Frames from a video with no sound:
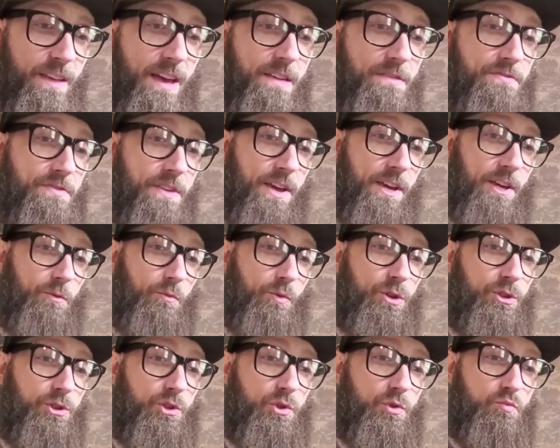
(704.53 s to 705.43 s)
for that
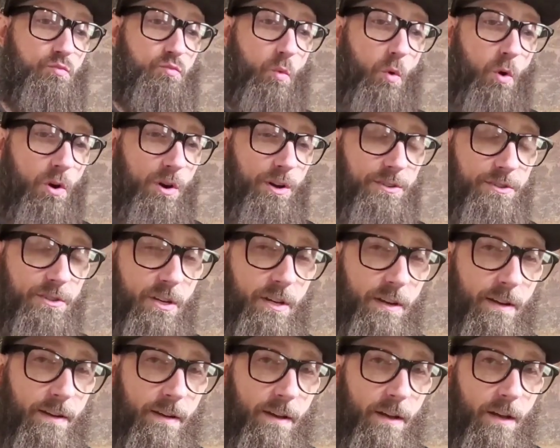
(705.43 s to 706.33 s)
thing which you want.
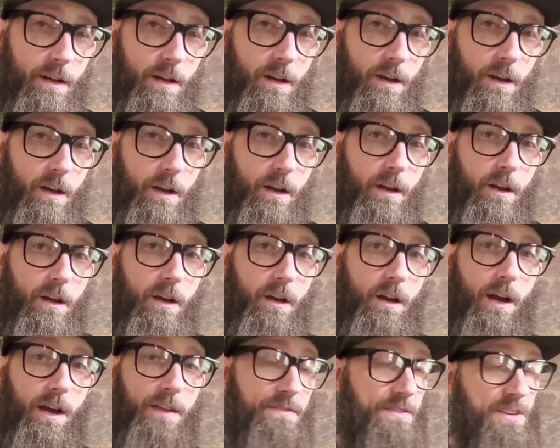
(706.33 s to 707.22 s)

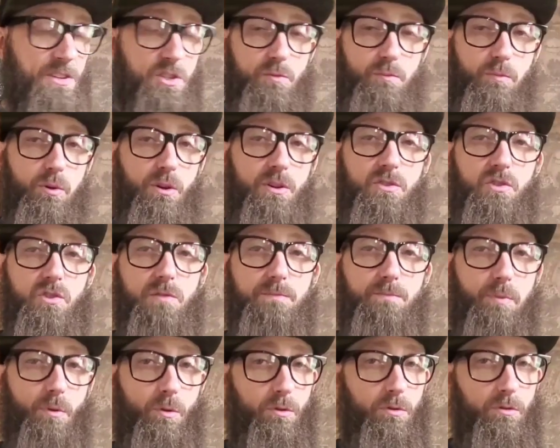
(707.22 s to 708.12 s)
And this
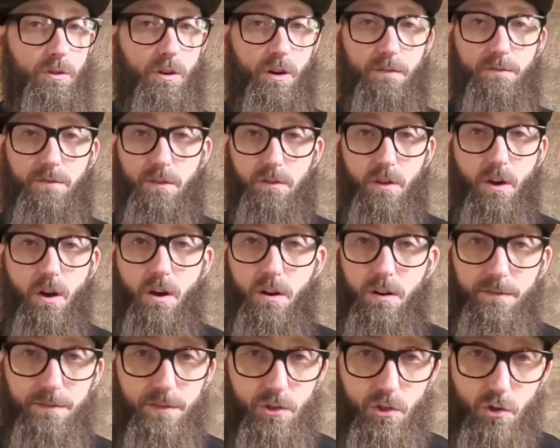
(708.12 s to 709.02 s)
principle of the
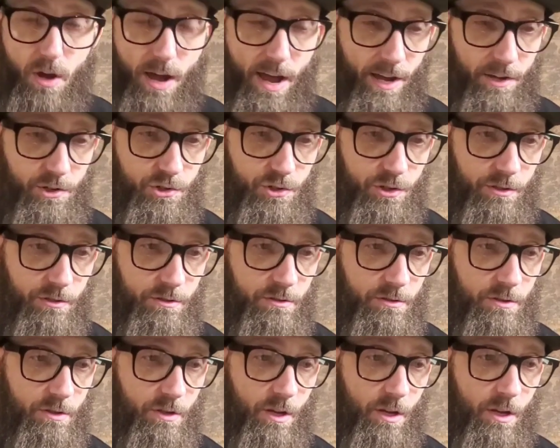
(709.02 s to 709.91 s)
law of
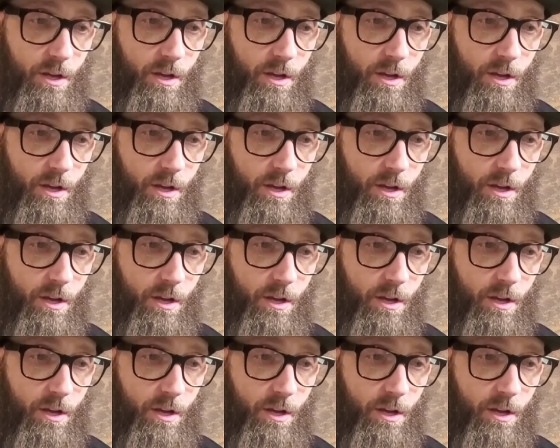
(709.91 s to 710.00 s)
attraction